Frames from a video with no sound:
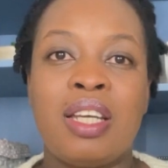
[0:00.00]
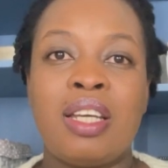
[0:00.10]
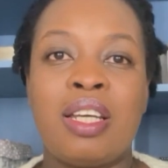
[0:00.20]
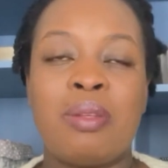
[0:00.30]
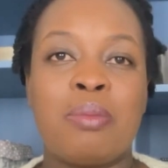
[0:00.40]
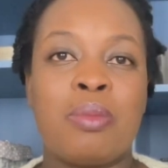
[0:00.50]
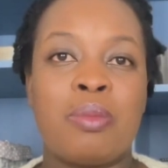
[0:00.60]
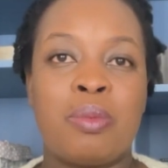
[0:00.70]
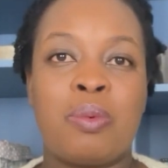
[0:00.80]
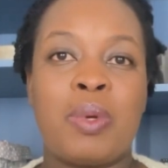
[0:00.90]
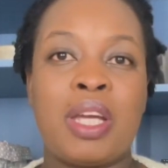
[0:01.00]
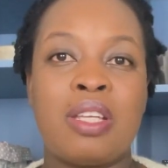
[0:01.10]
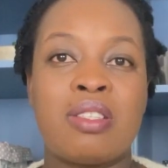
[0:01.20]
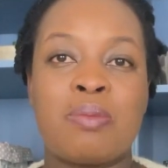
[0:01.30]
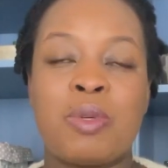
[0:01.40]
and
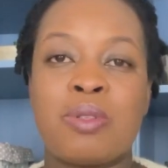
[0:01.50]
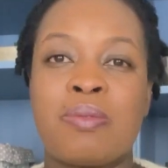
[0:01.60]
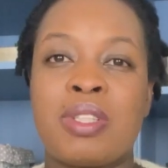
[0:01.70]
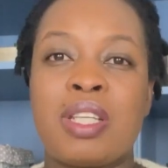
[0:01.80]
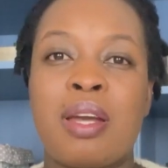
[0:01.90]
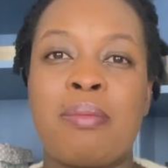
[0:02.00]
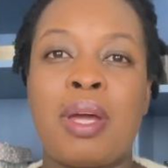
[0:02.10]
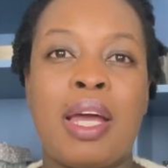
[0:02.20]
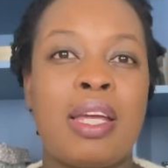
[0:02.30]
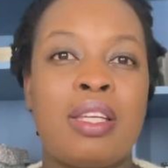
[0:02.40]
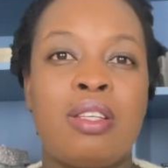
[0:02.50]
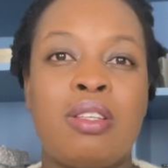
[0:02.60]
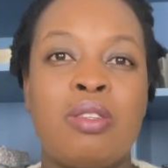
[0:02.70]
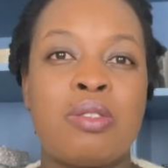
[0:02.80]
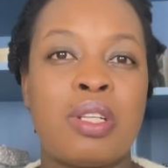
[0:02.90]
whereas most of the time I
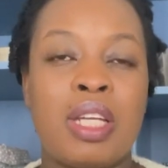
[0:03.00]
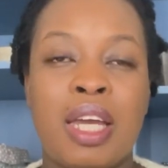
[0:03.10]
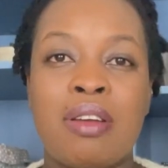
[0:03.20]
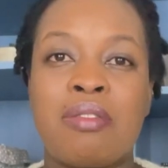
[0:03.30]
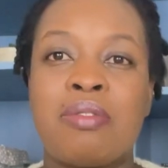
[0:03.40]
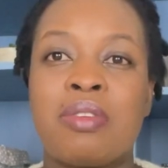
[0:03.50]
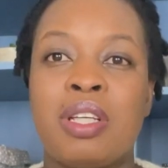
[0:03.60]
usually have